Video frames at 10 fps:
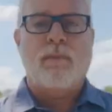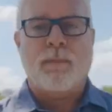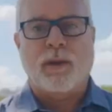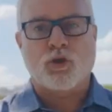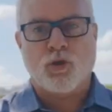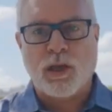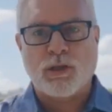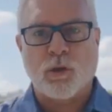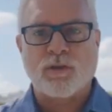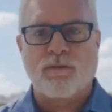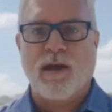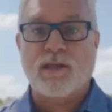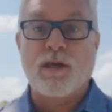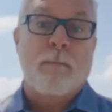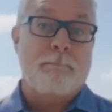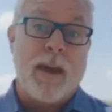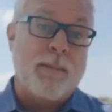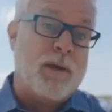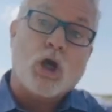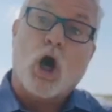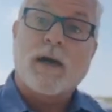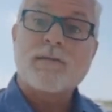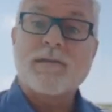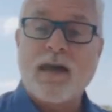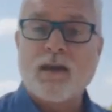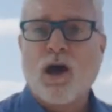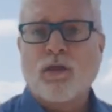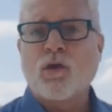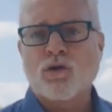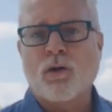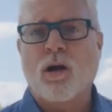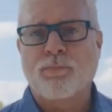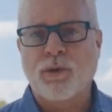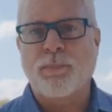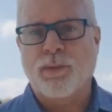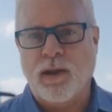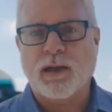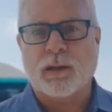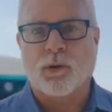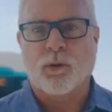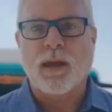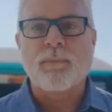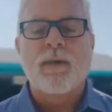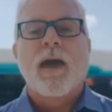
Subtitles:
maybe trade shows, events, maybe content. Those are all pretty predictable, right?